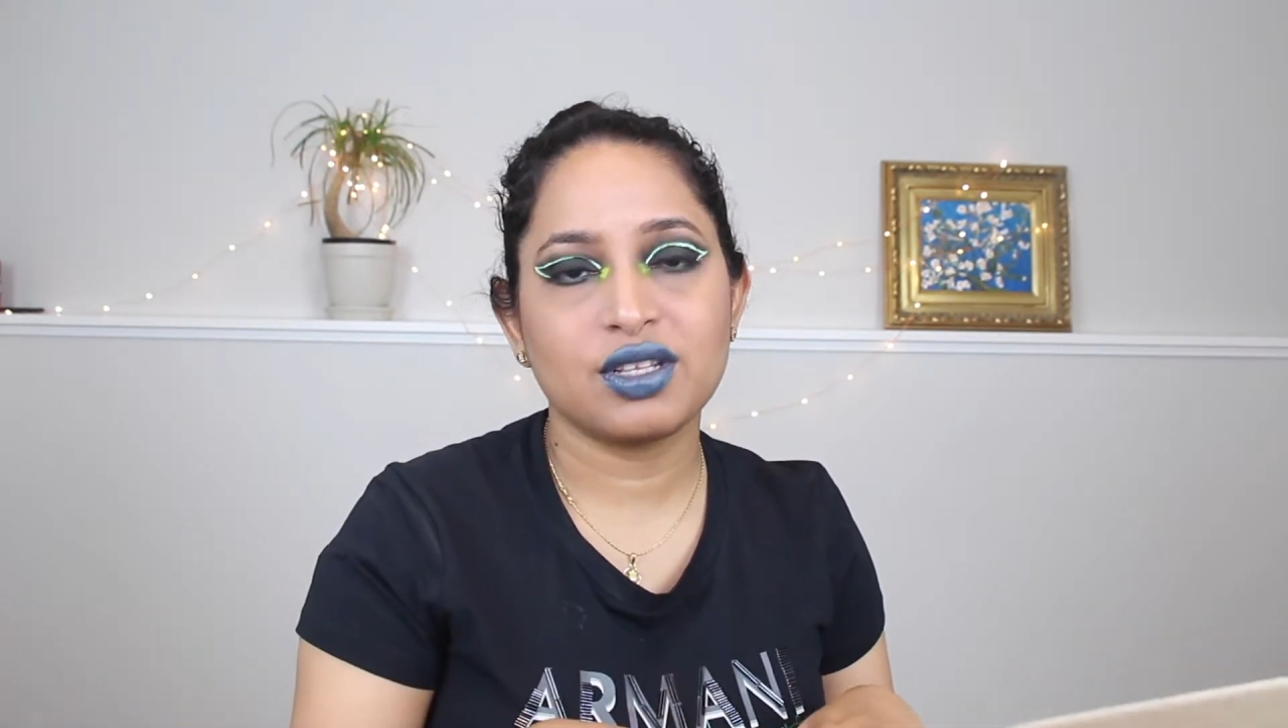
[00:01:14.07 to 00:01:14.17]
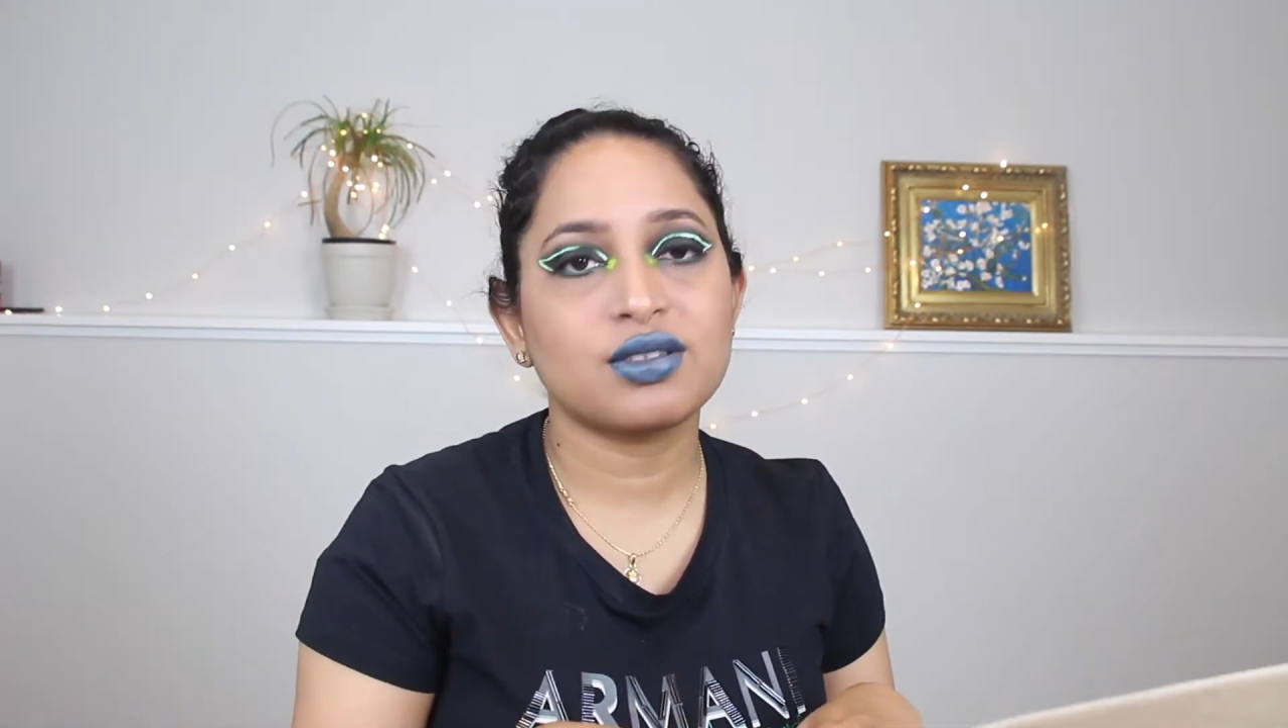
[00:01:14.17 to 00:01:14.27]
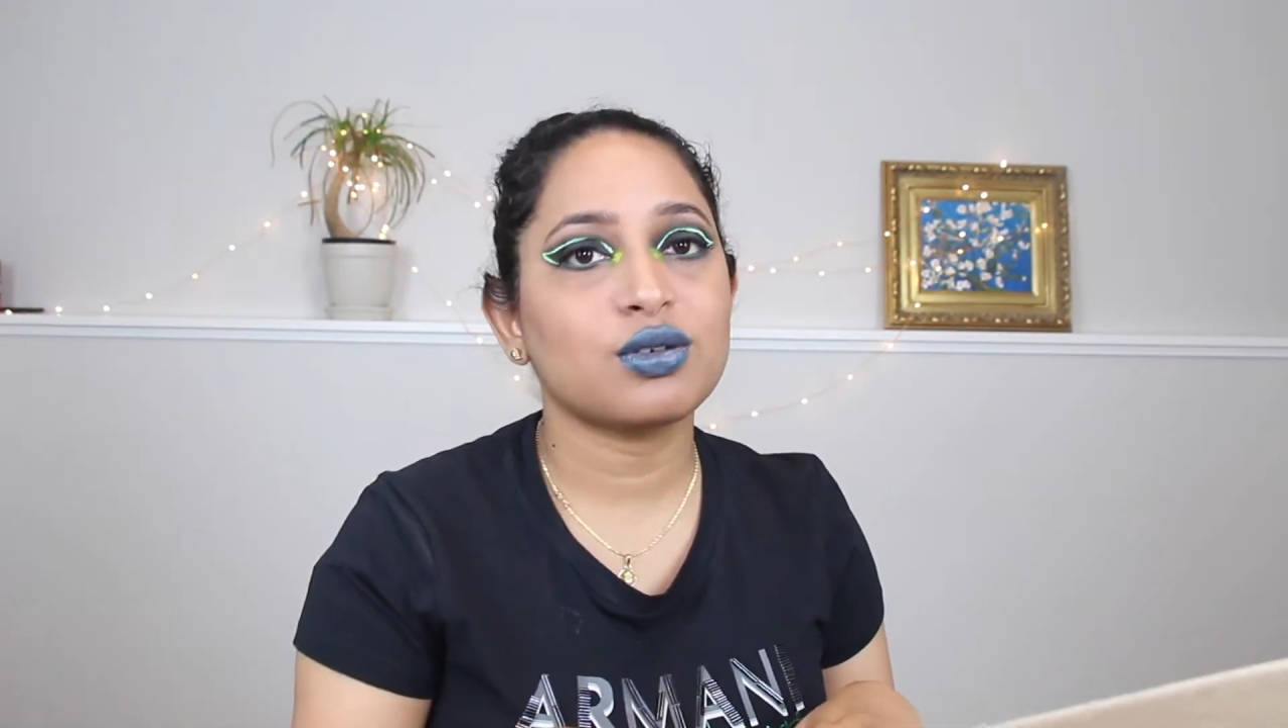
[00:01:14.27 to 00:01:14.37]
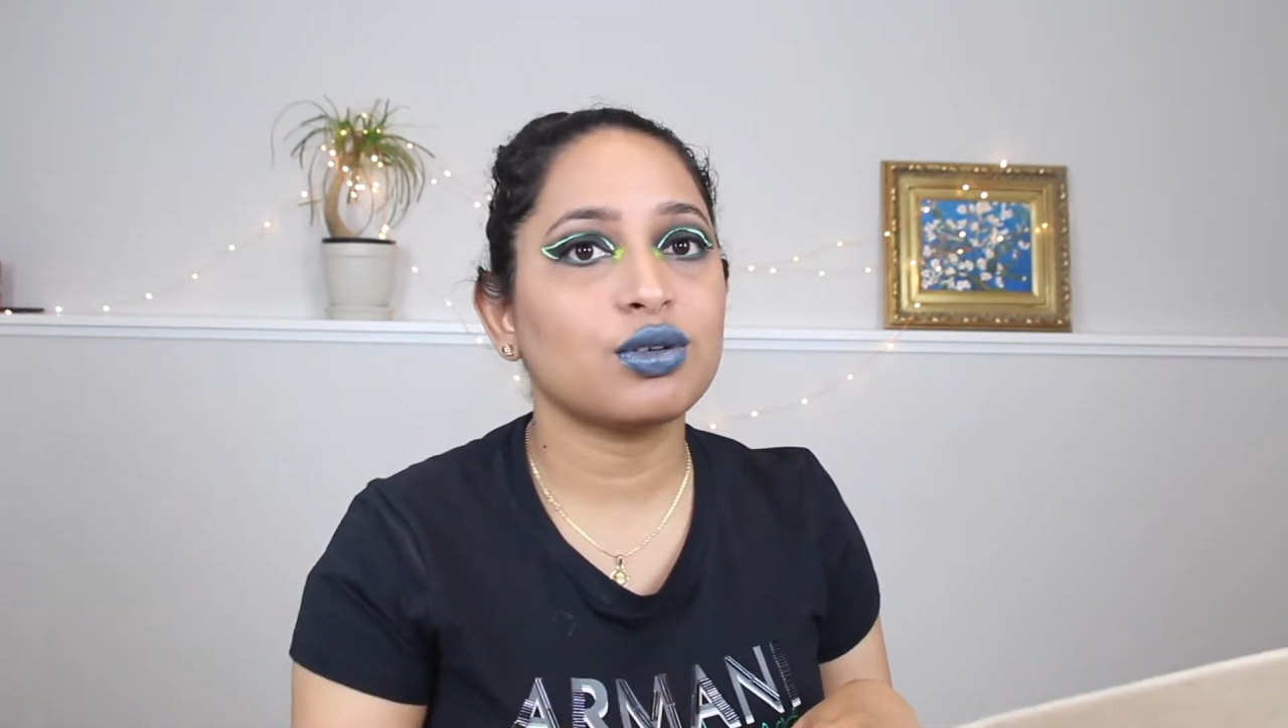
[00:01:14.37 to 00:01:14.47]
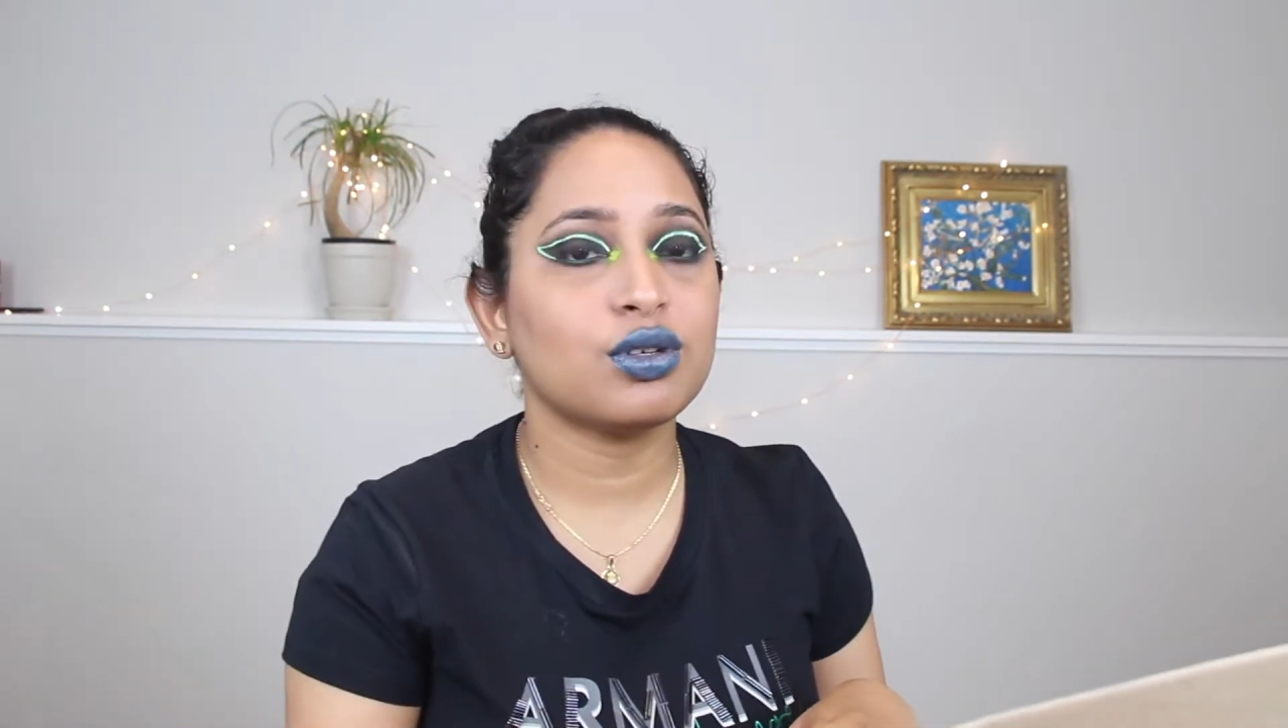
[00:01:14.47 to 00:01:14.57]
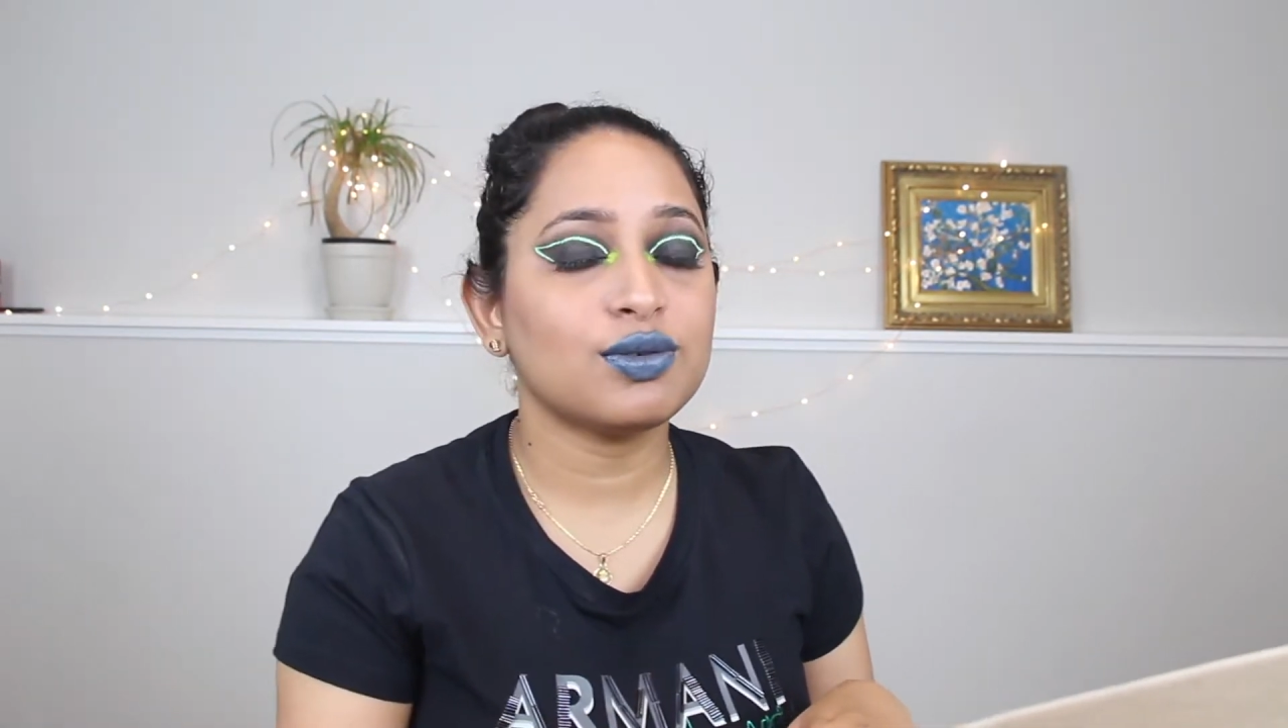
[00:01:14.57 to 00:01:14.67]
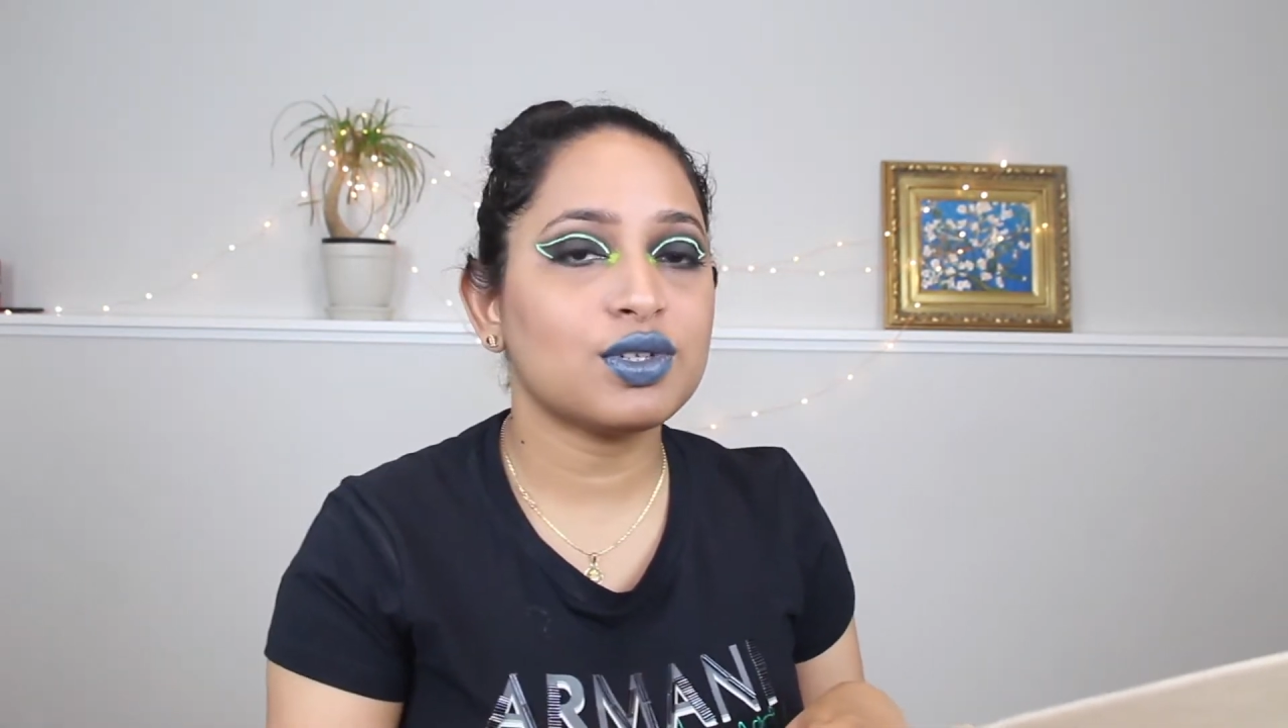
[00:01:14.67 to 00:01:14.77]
so you